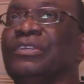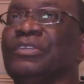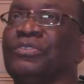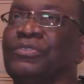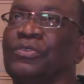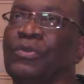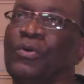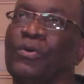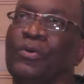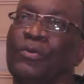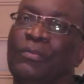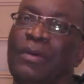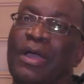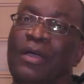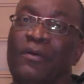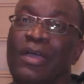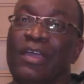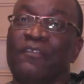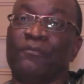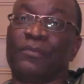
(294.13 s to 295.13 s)
So my
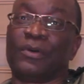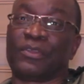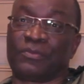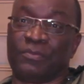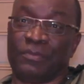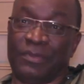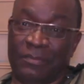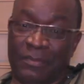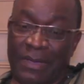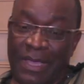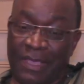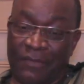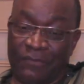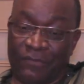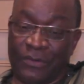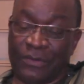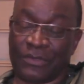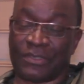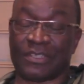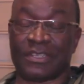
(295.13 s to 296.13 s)
wife bought me my
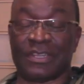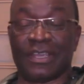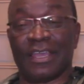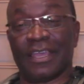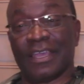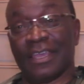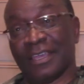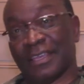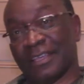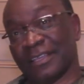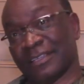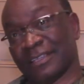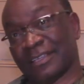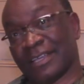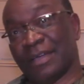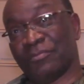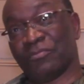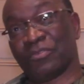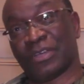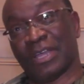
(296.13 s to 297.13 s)
first
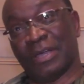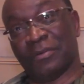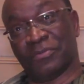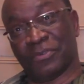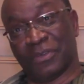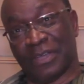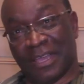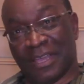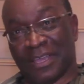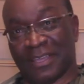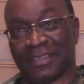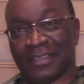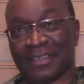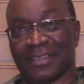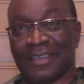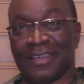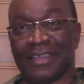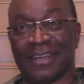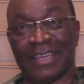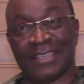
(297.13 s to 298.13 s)
kabu car,
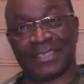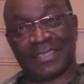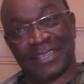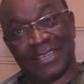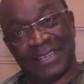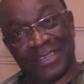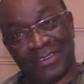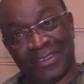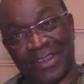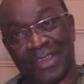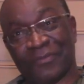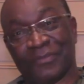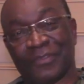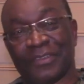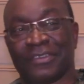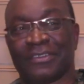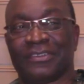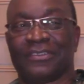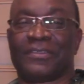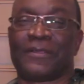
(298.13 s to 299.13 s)
and I started
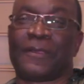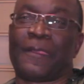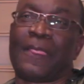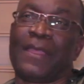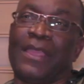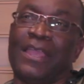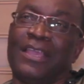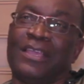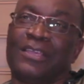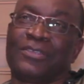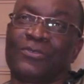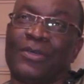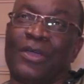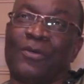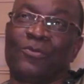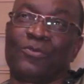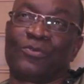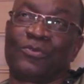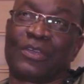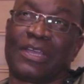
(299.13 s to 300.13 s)
driving. So I
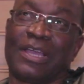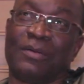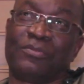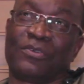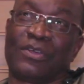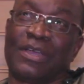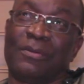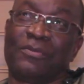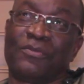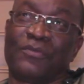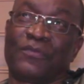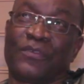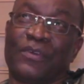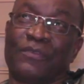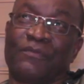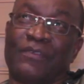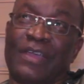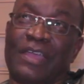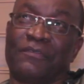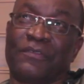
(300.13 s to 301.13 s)
would do kabu
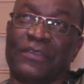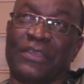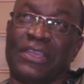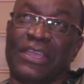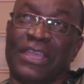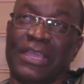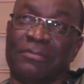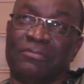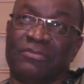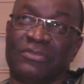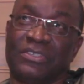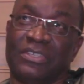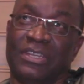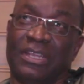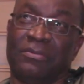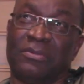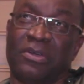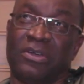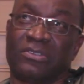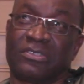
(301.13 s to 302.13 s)
for 5 a.m. till
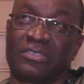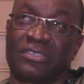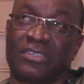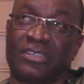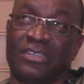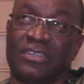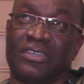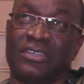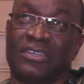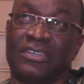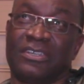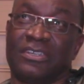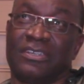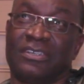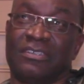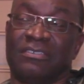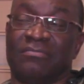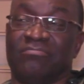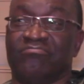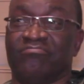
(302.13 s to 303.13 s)
about
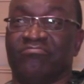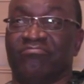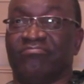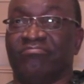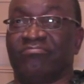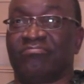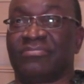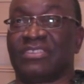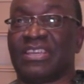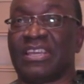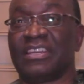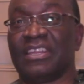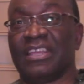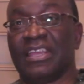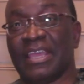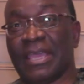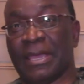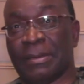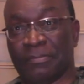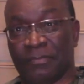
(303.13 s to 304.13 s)
10
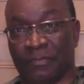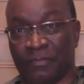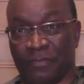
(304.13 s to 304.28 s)
a.m.